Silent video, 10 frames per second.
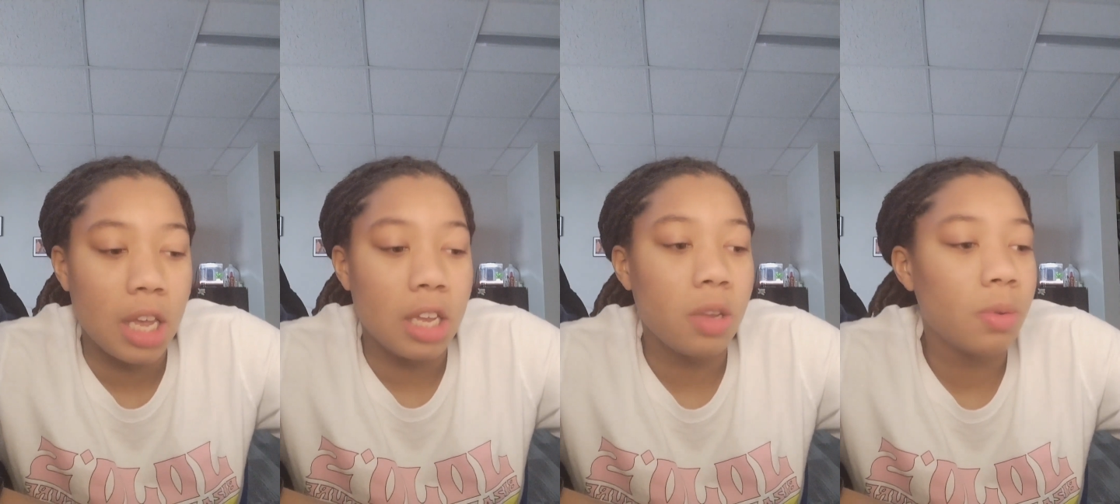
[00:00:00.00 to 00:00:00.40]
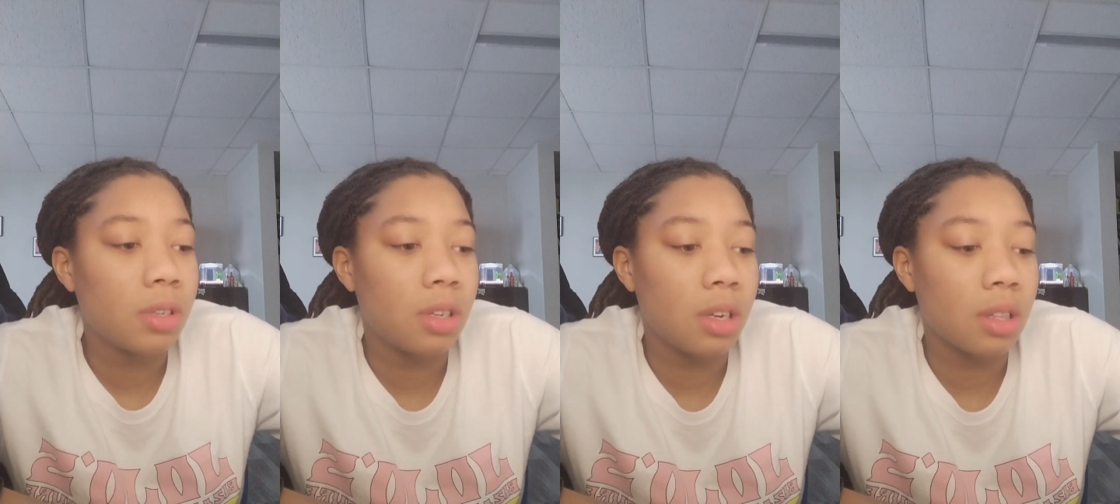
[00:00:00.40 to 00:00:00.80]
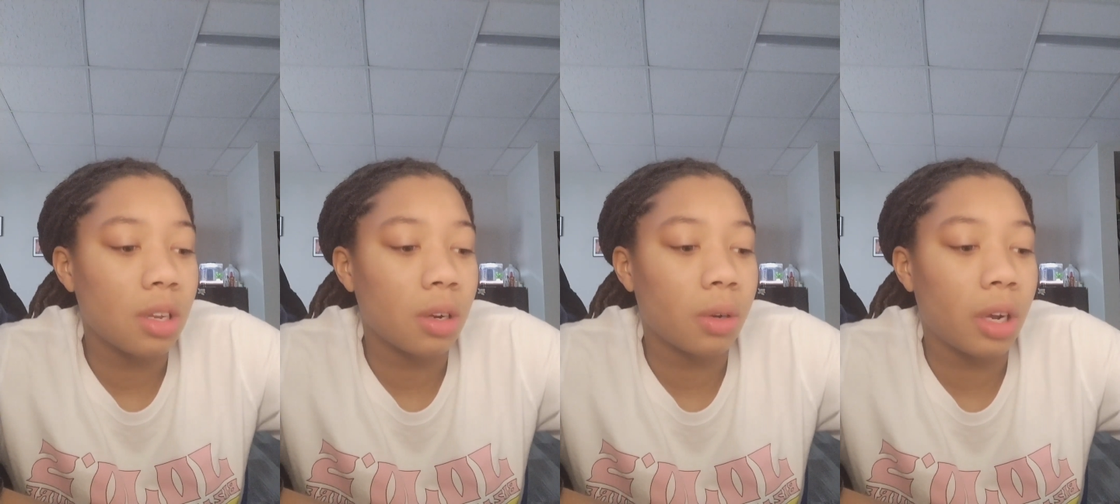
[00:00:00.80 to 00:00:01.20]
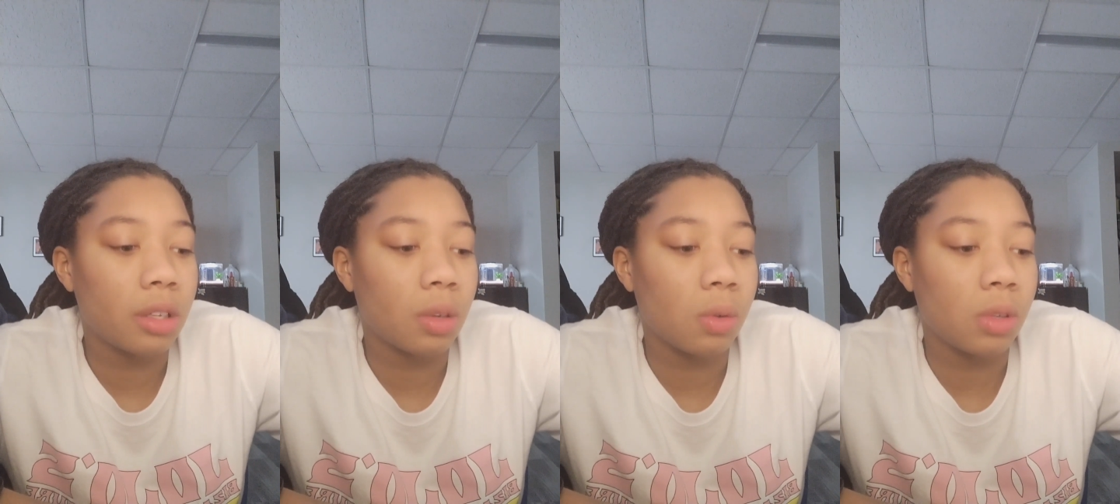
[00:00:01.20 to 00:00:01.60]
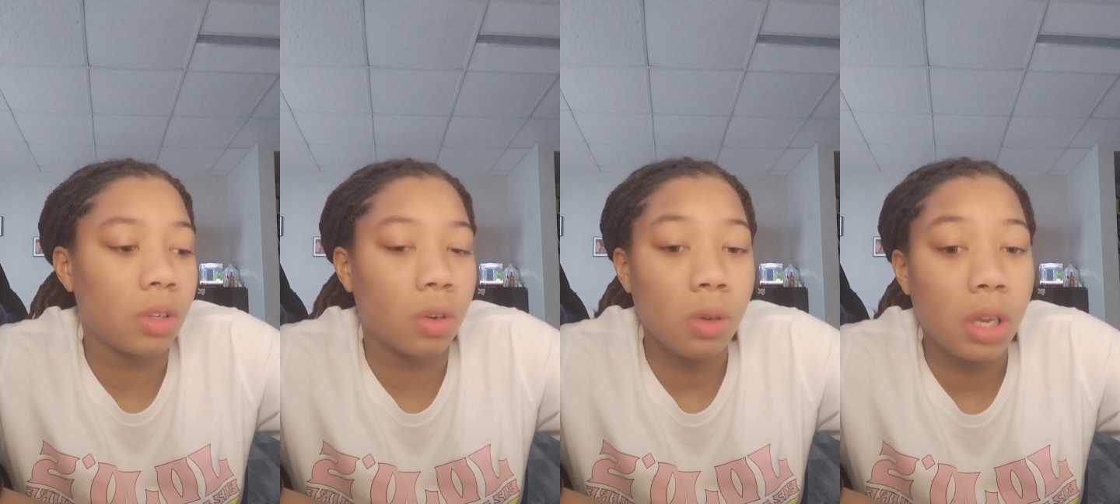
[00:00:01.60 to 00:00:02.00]
He was sitting there, and so the
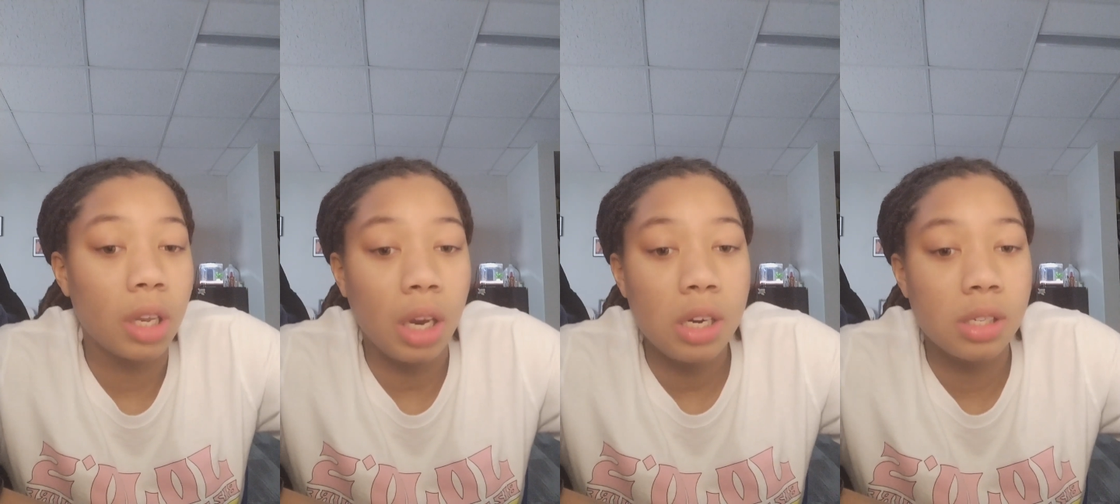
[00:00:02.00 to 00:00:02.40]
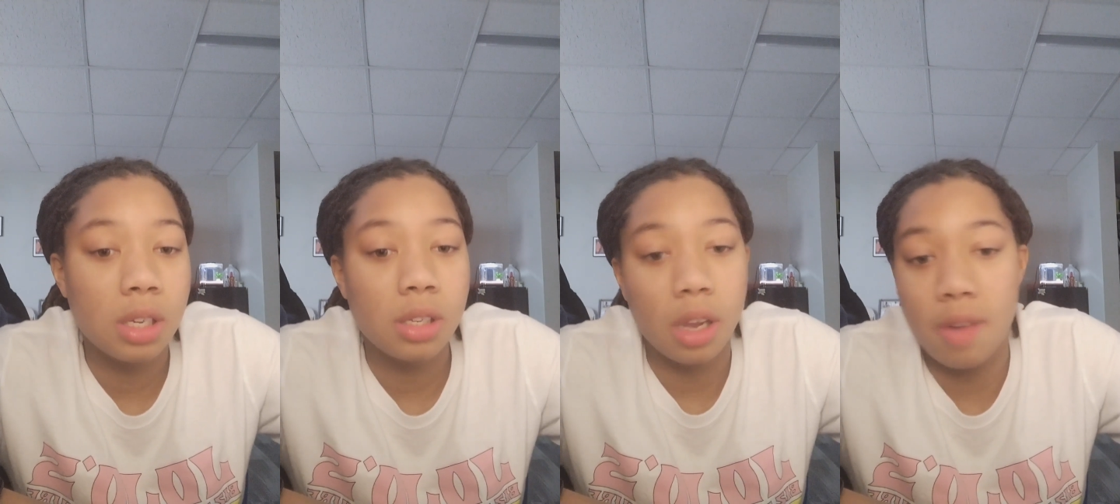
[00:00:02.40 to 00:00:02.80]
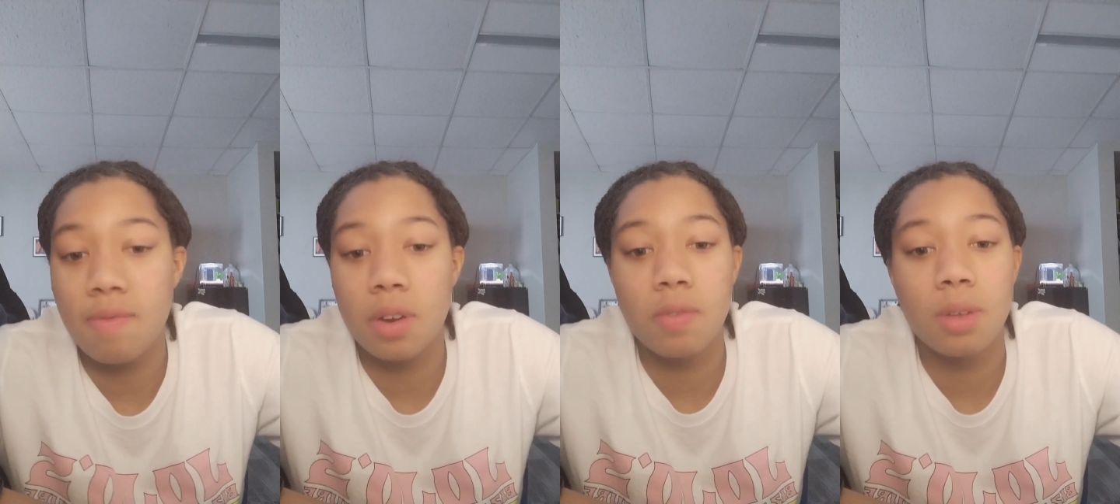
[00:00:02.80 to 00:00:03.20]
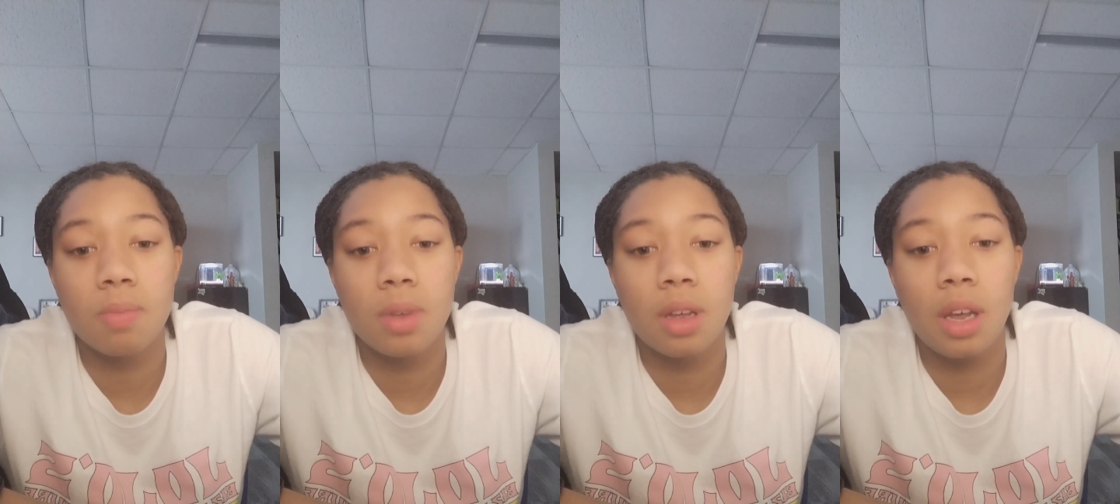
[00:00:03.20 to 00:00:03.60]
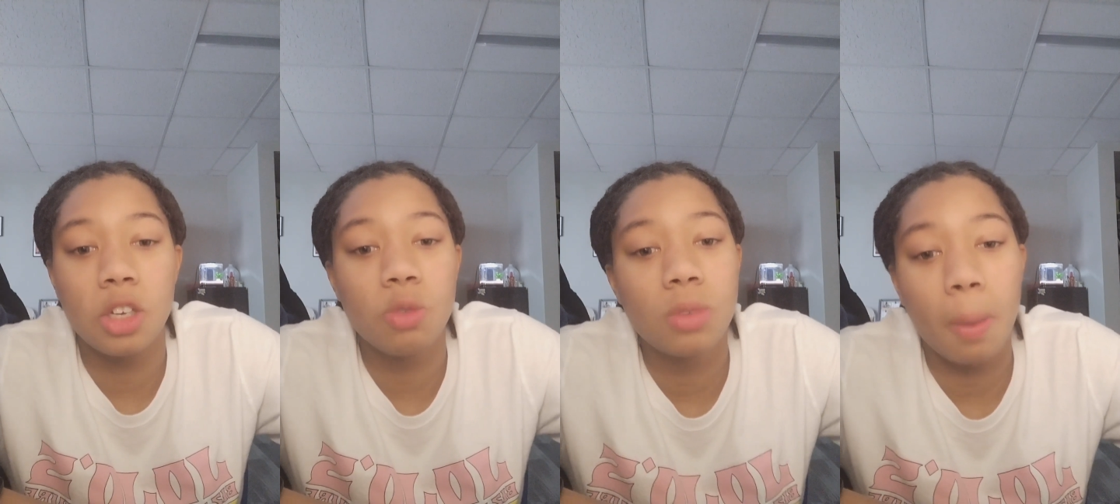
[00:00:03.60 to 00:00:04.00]
lady sits like in front of him, and she was like